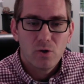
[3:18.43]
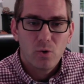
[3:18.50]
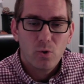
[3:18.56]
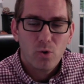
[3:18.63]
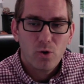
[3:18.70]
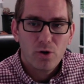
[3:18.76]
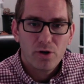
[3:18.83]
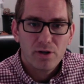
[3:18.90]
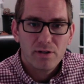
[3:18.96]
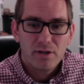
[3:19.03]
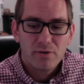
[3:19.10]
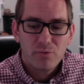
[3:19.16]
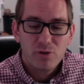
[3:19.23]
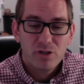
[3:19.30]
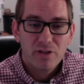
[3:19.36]
or
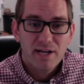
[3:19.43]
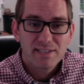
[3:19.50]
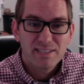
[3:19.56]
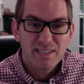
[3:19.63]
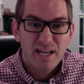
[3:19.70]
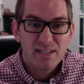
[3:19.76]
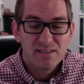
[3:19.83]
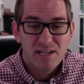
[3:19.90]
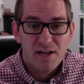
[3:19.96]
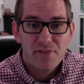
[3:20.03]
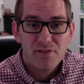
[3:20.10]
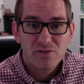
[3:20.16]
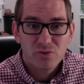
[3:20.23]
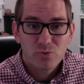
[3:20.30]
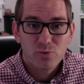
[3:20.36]
realizing that
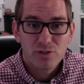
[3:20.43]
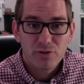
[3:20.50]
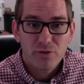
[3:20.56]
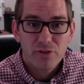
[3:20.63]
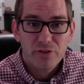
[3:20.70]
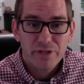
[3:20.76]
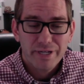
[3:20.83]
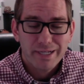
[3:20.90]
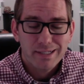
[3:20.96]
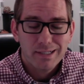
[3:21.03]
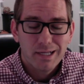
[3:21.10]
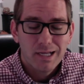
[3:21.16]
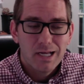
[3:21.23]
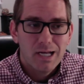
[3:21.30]
death is a real thing.